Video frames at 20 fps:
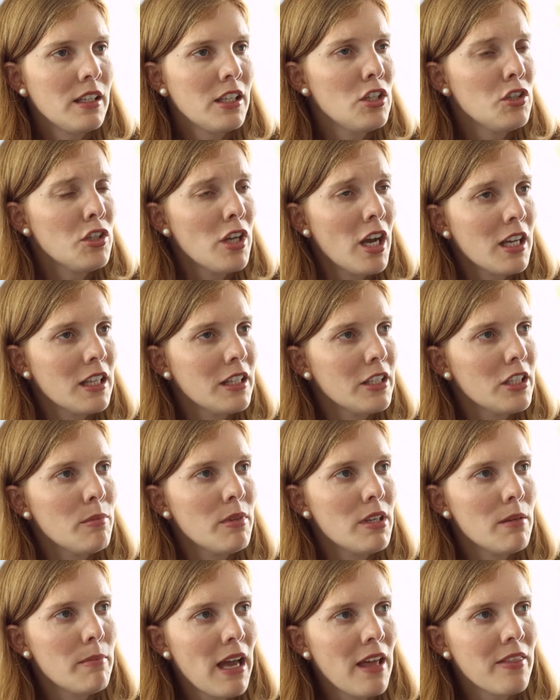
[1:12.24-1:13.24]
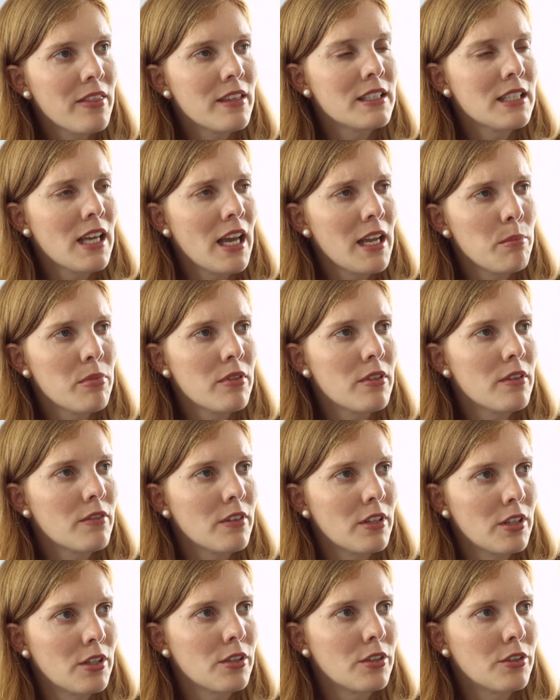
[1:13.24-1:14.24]
Can you talk a little bit about the types of
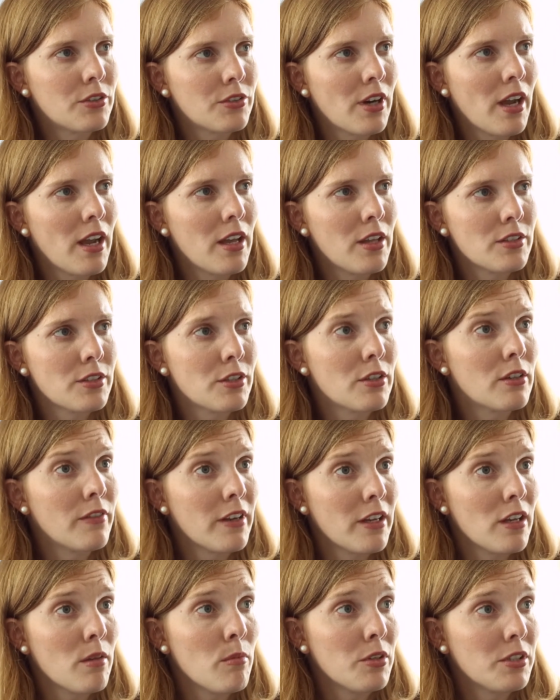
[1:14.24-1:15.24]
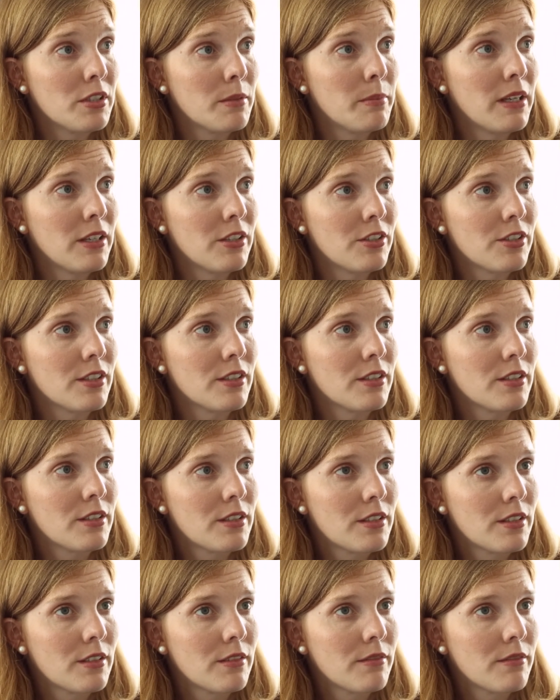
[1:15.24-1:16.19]
clinical trials that are available to patients?